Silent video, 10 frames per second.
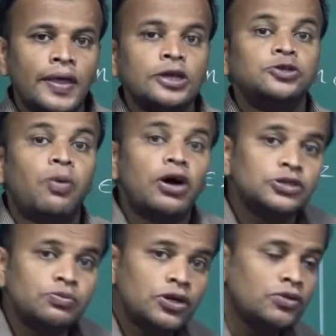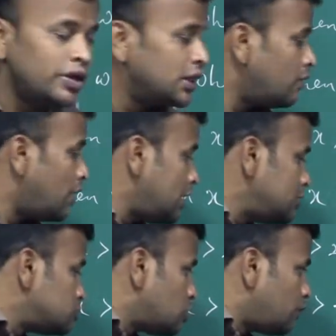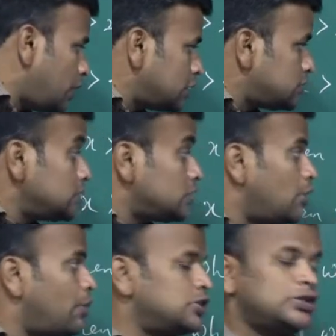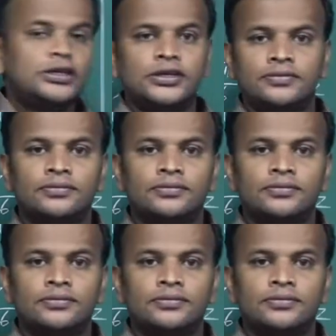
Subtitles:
It's possible when the values of x is imaginary.